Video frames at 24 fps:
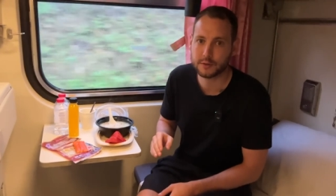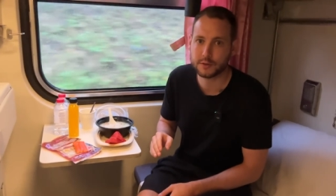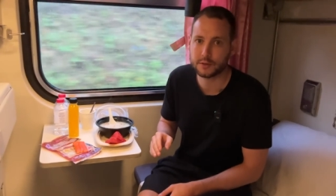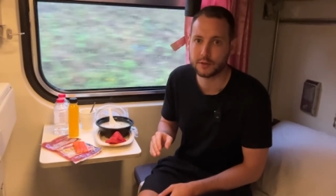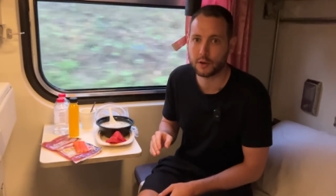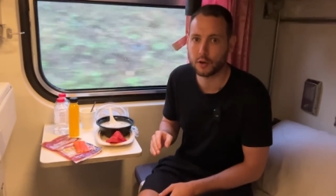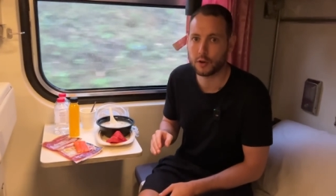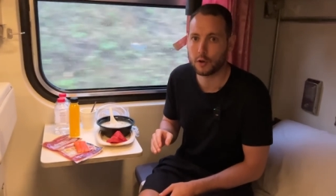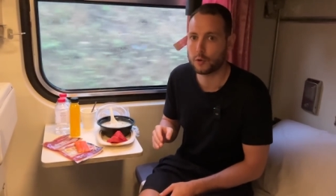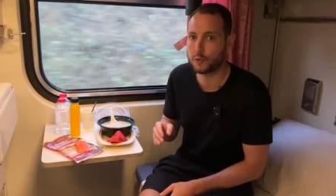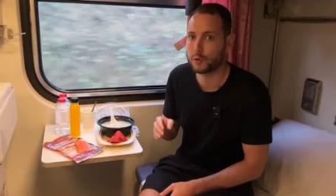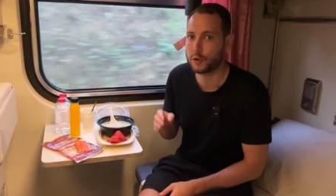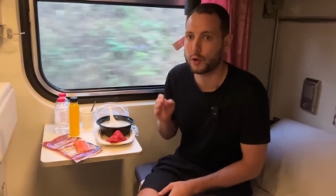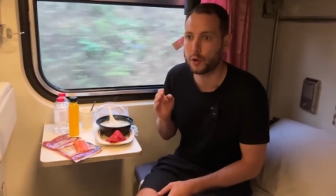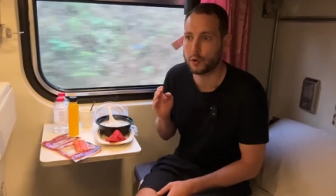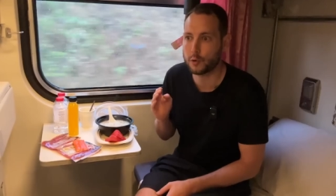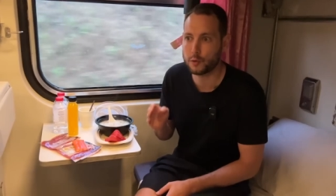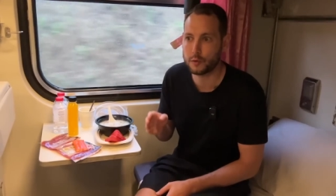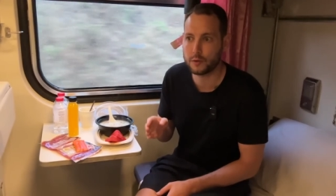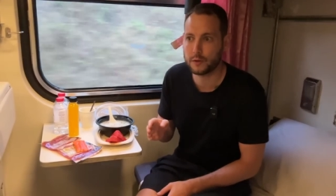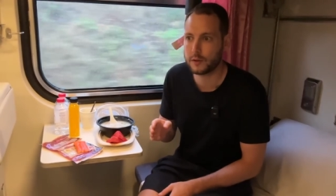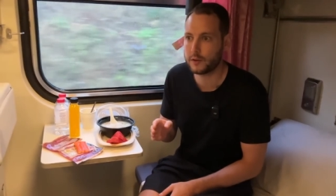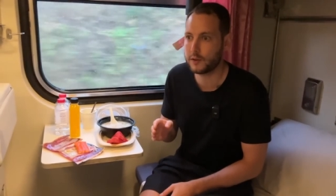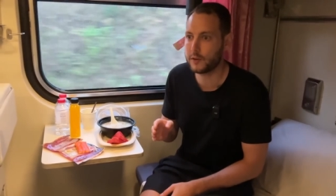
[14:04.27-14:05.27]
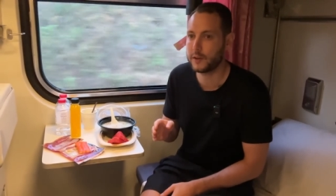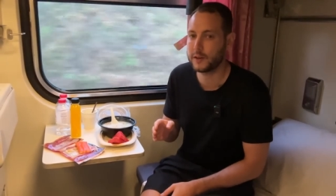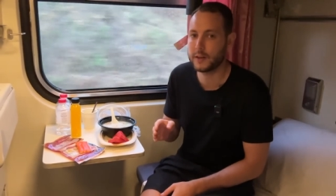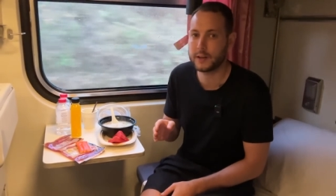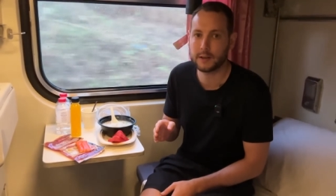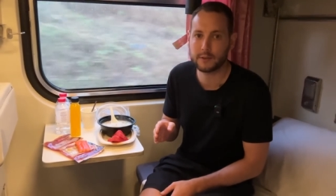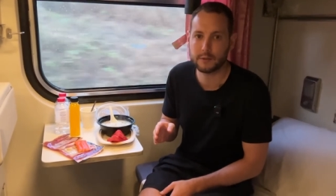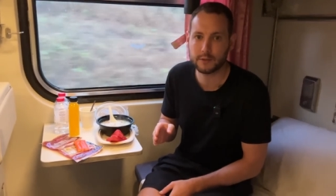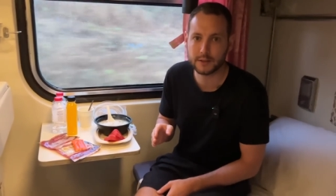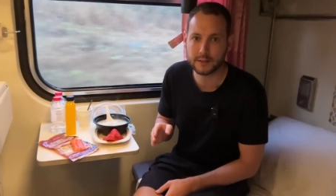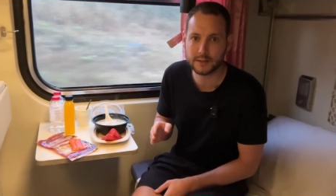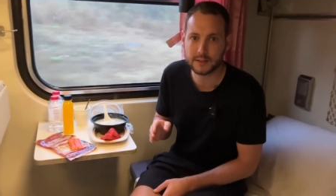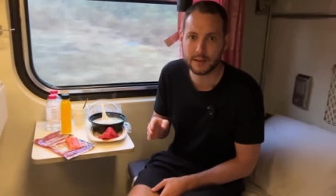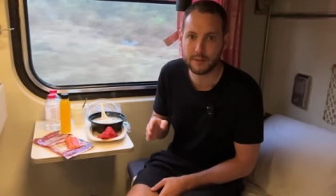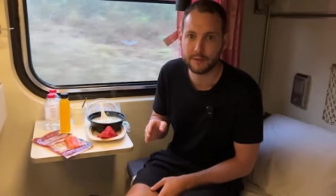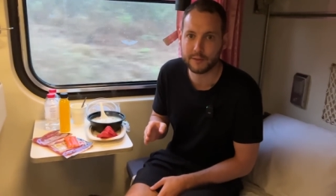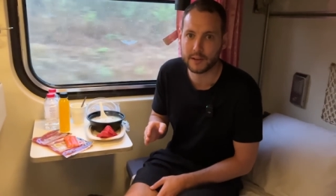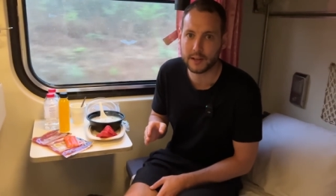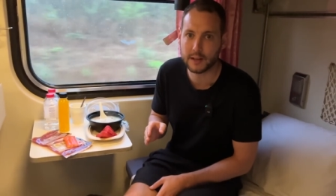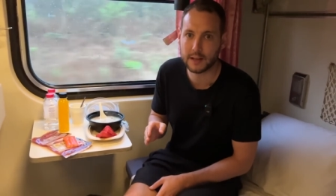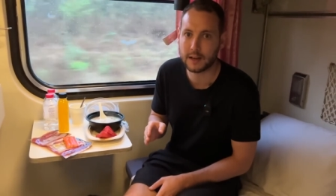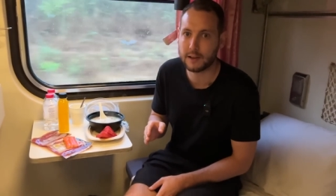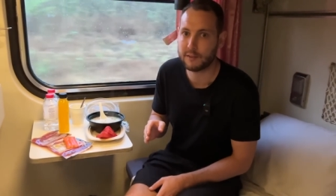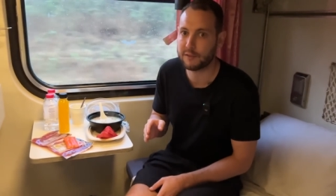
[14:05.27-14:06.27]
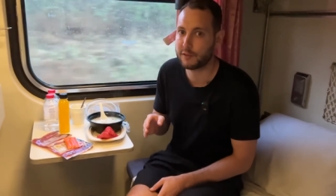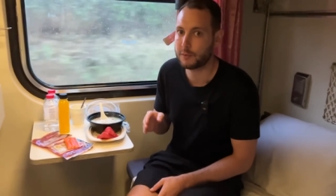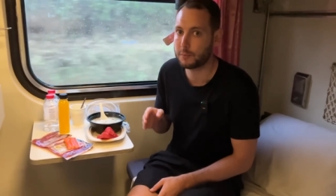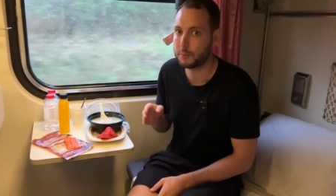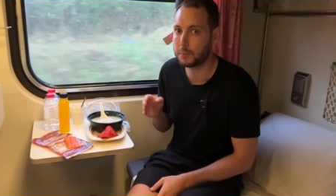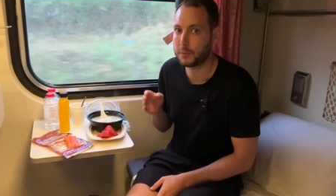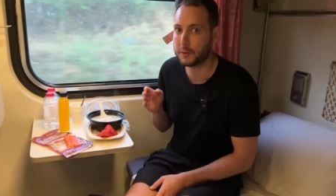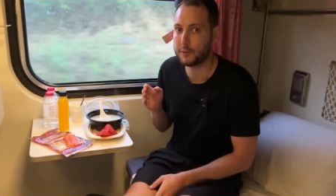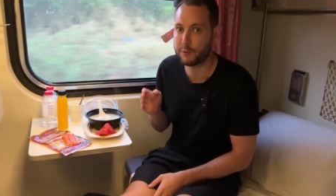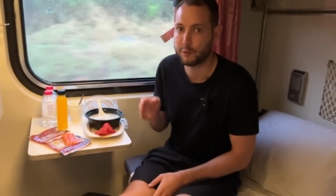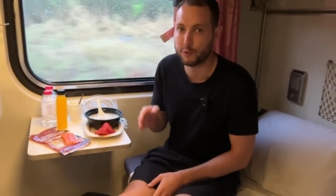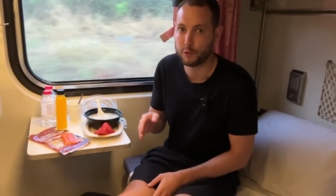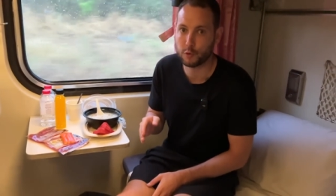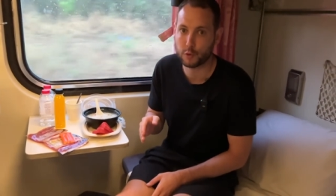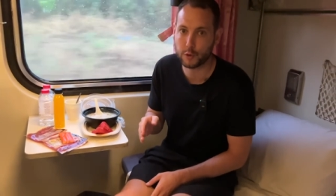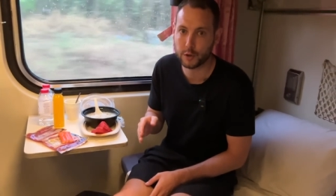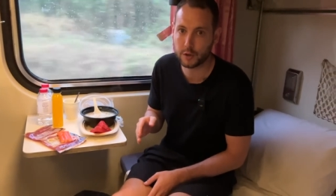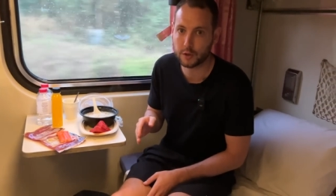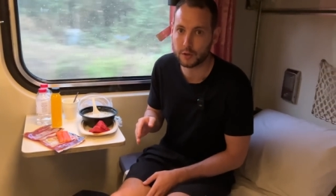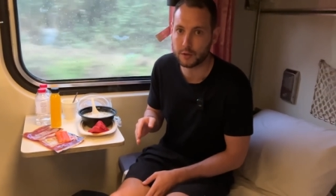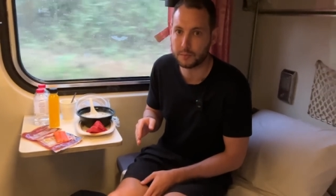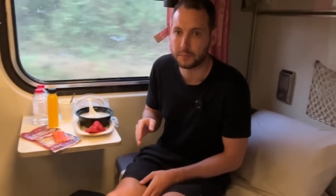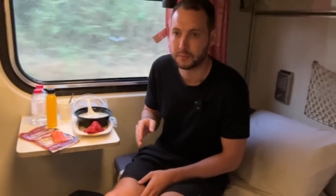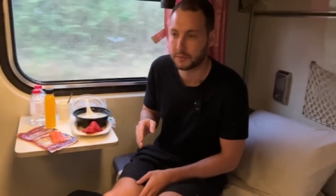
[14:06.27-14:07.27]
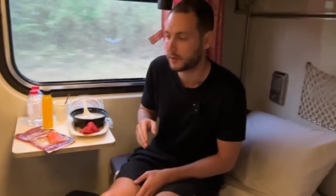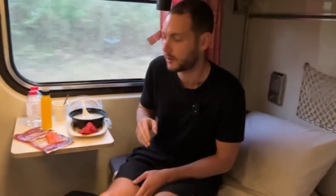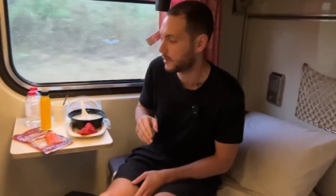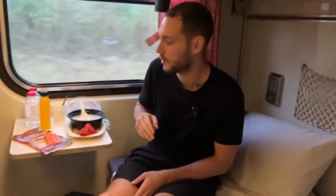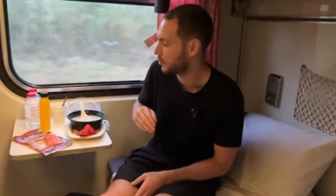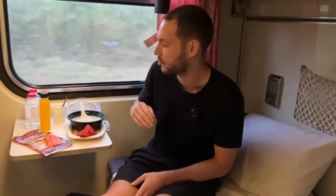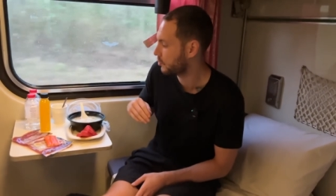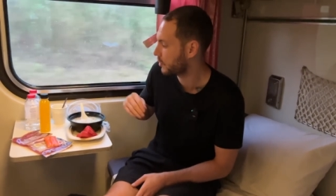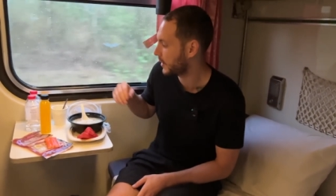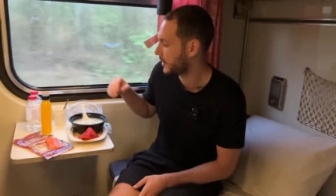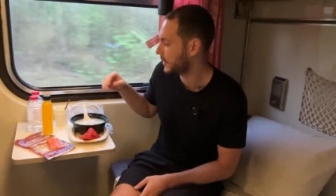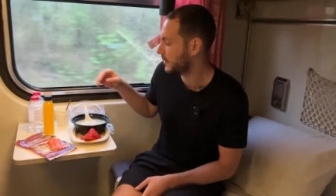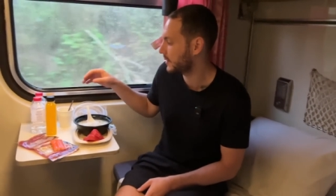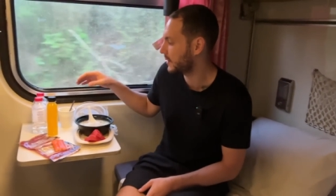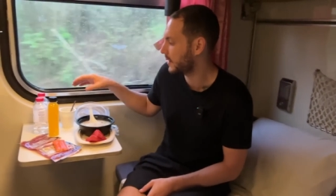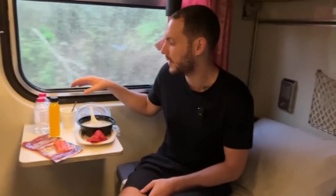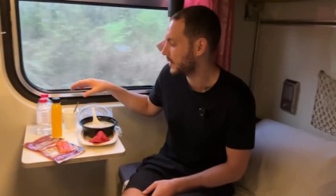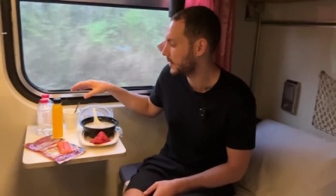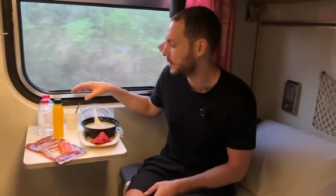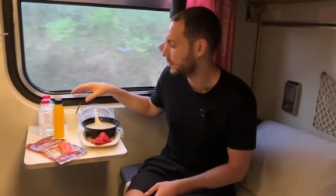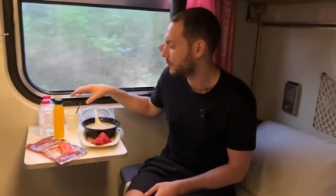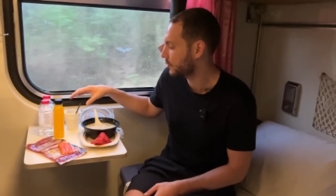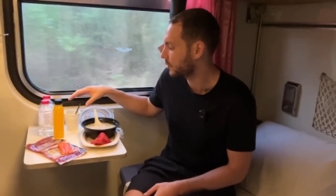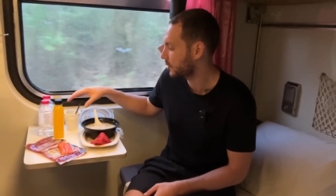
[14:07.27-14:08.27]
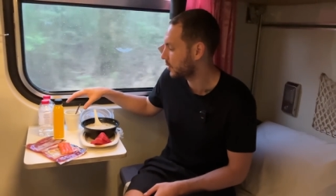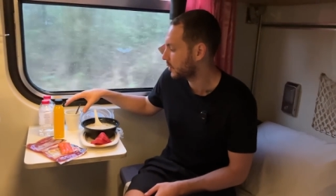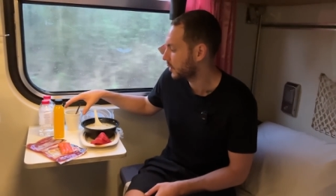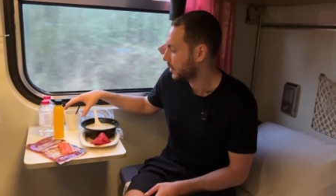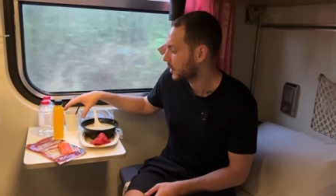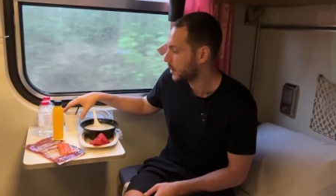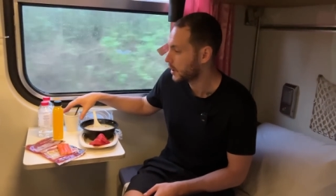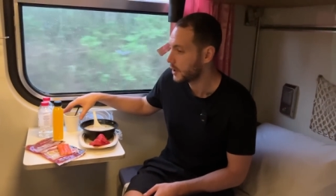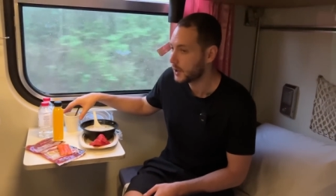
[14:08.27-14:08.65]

so go to your nearest 7-Eleven before you come to the train station